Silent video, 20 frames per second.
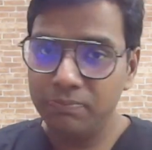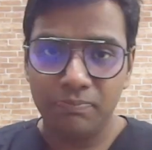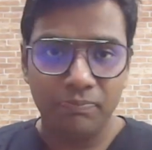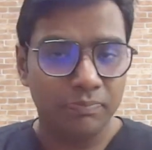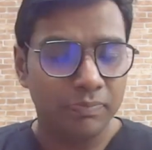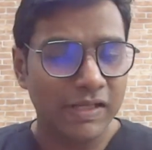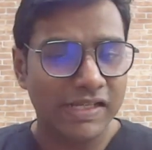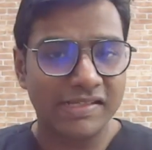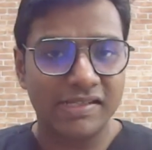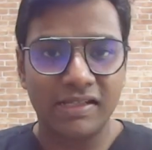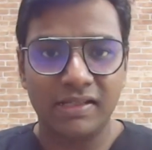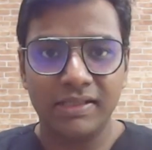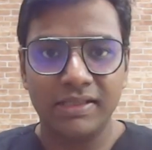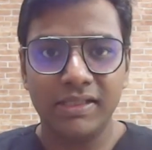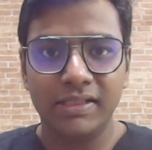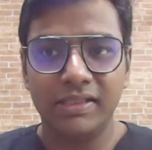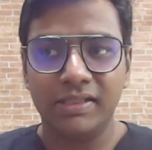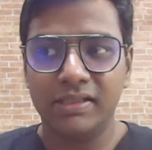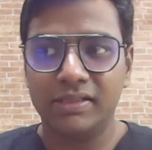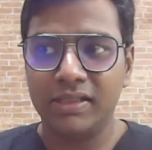
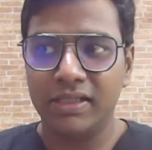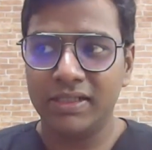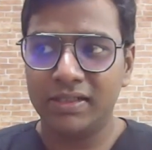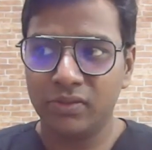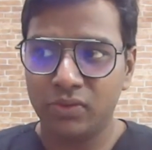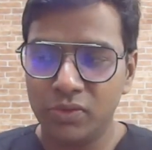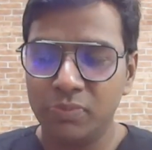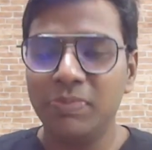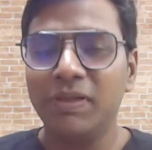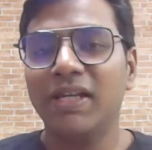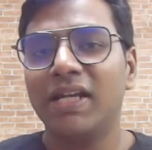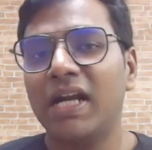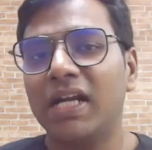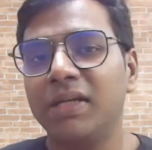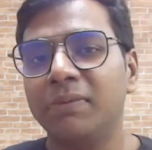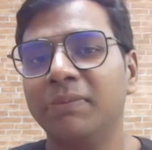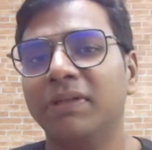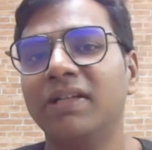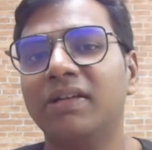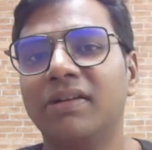Basically there could be
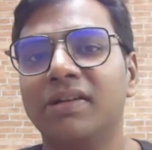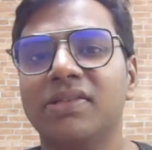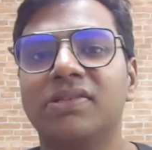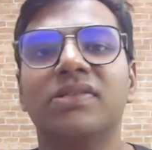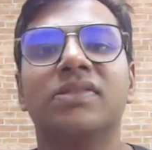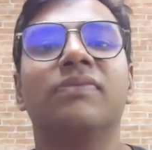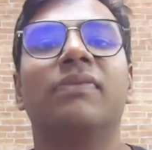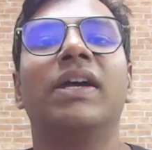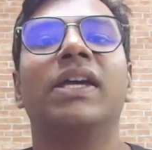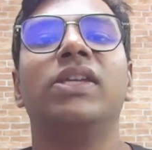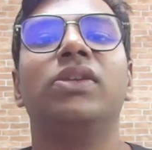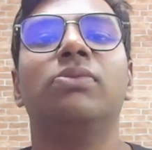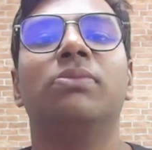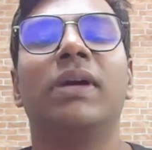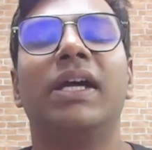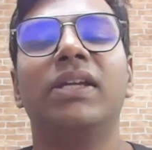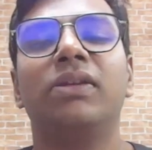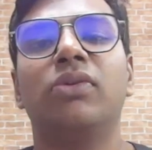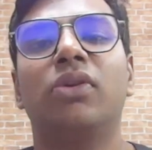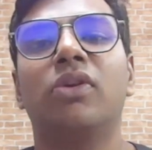anatomical reasons why you
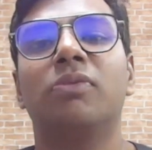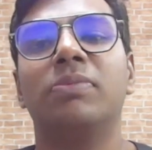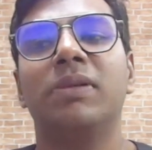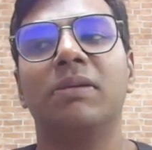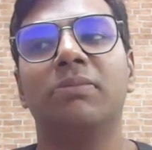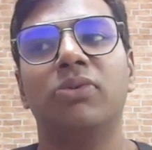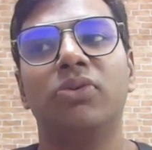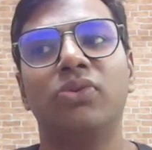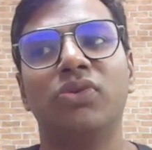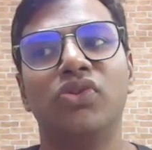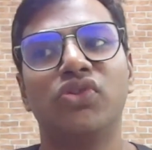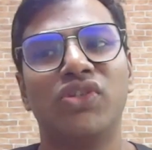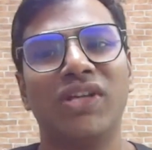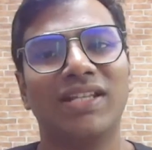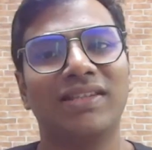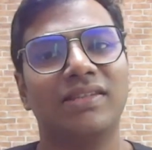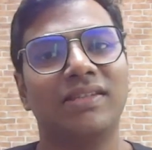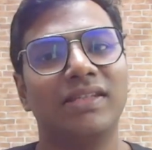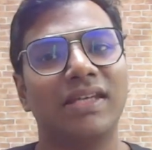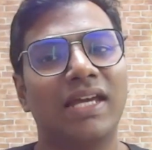might not be able to
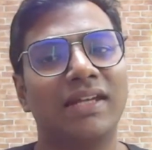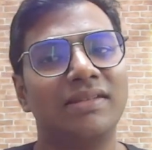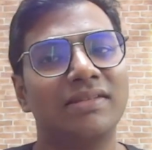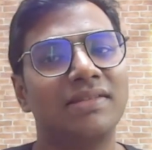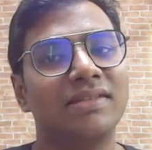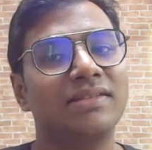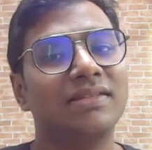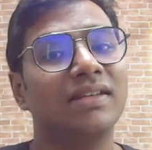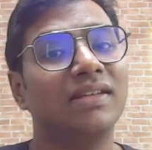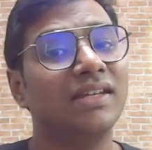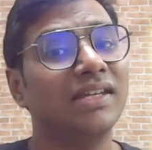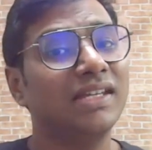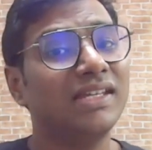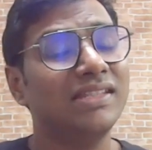inject the anesthesia